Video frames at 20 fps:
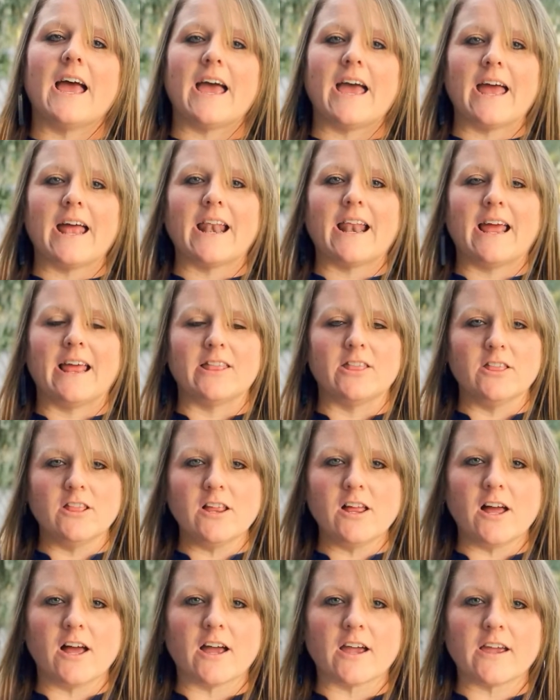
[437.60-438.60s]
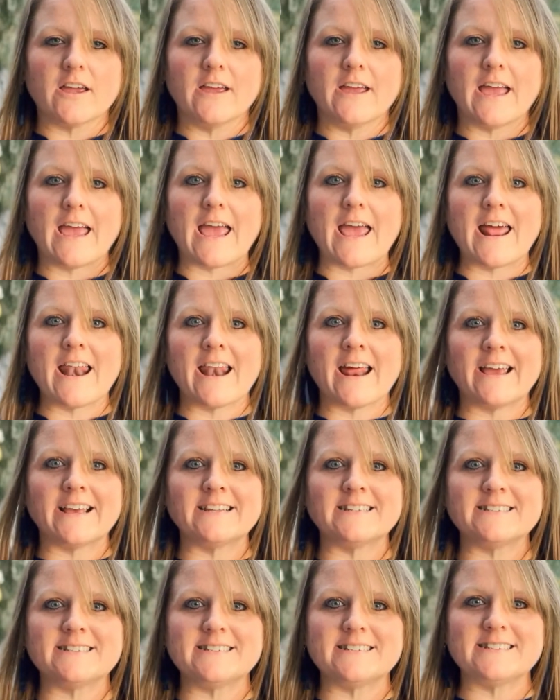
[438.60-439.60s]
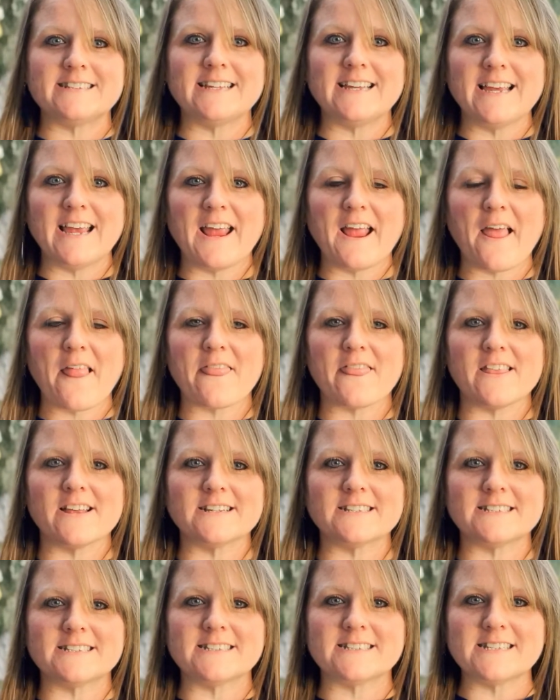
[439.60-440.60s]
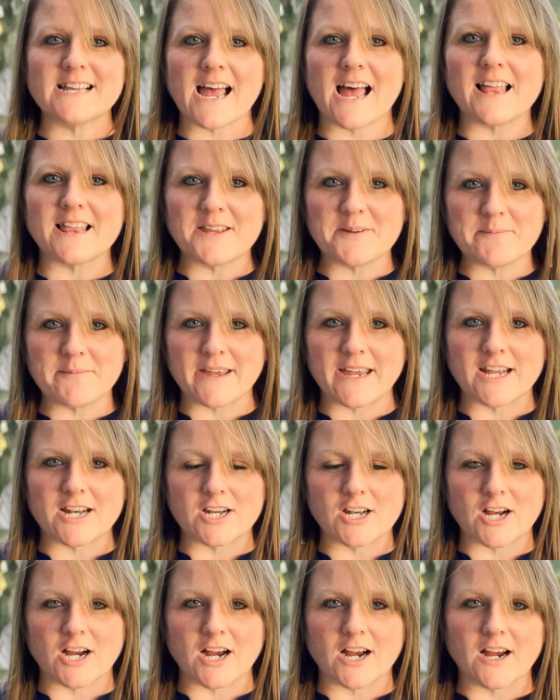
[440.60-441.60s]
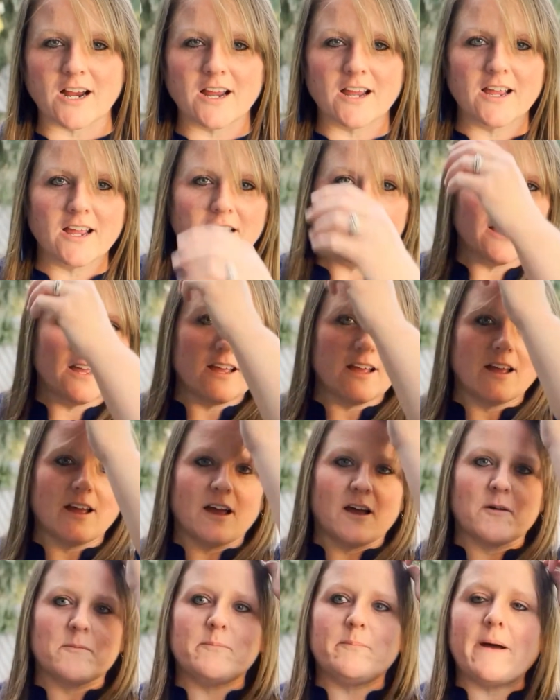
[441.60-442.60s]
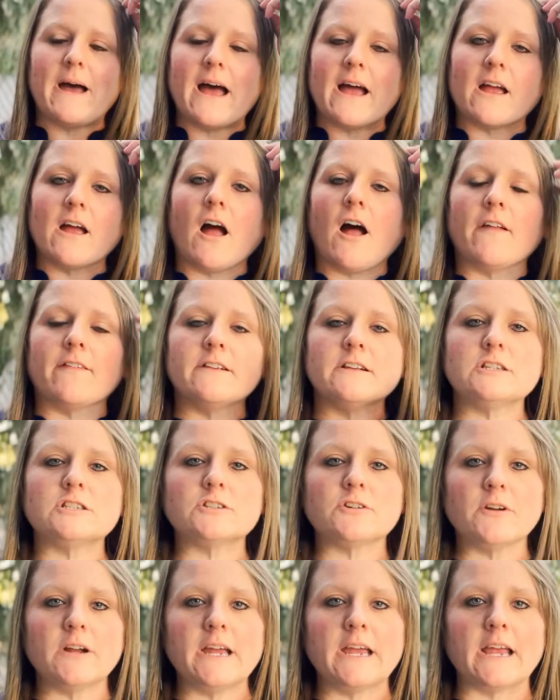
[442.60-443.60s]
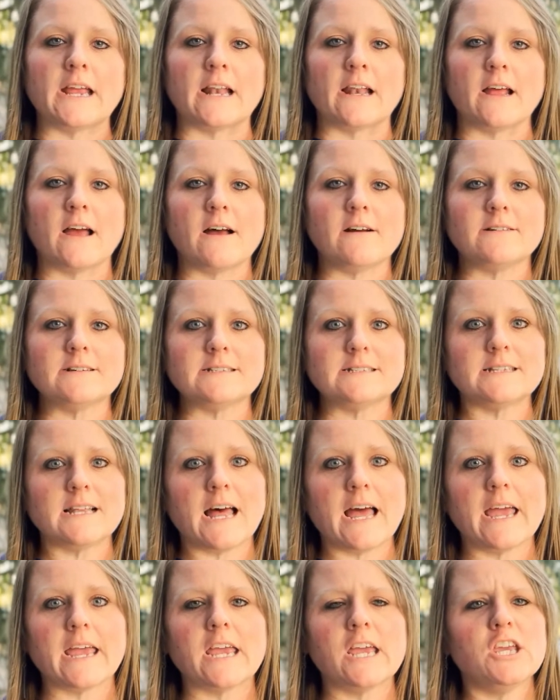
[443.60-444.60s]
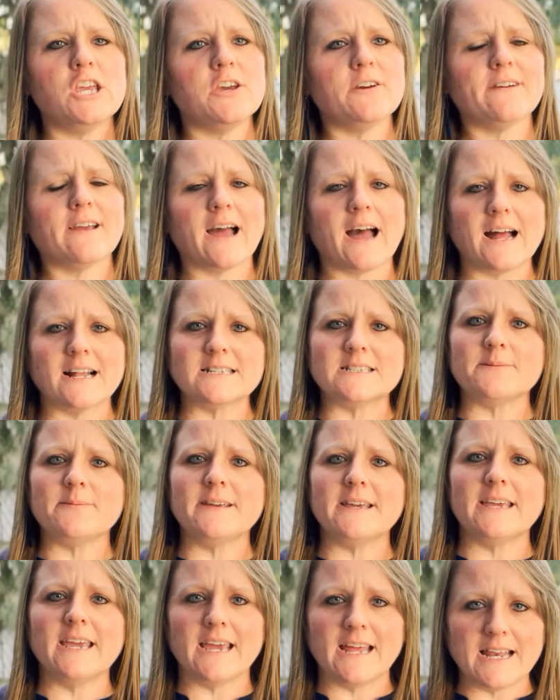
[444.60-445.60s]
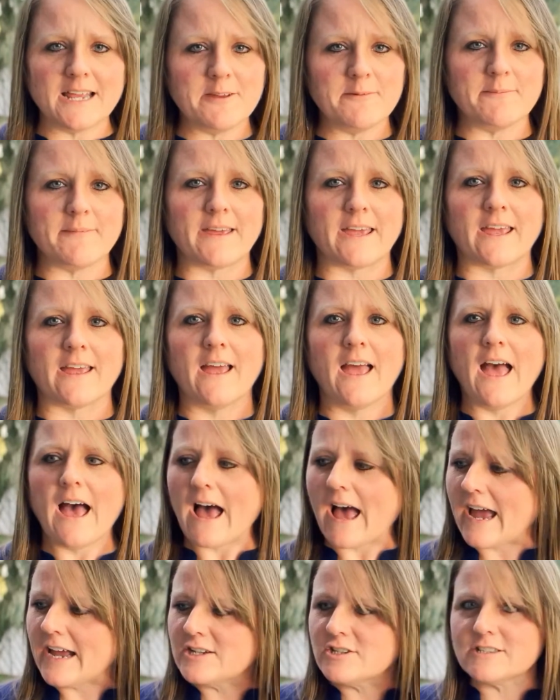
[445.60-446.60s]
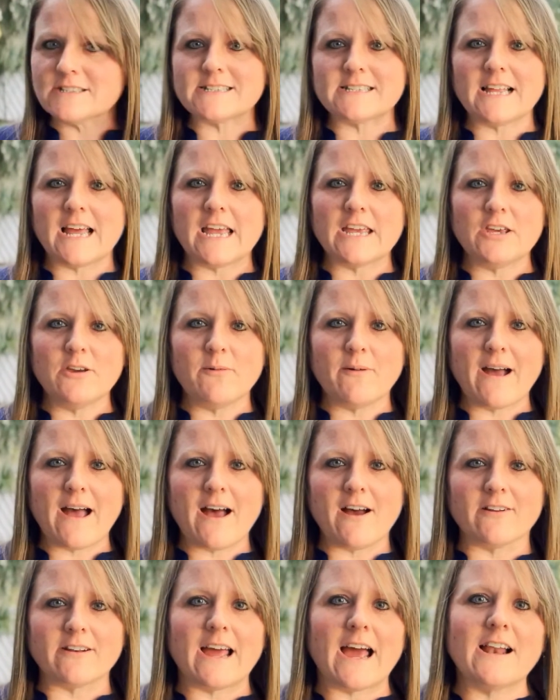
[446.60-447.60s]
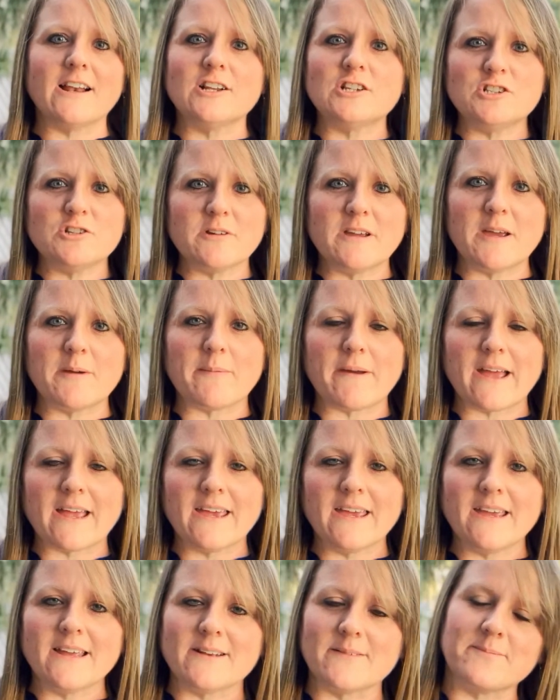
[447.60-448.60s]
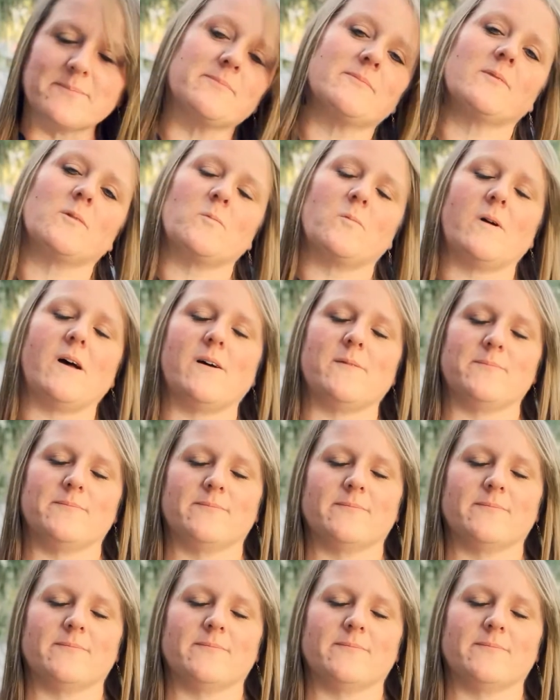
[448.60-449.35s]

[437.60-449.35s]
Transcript: And I look and I see this salamander back on the screen. I was like, you got to be kidding me. I just let you out. How did you get back in? Well,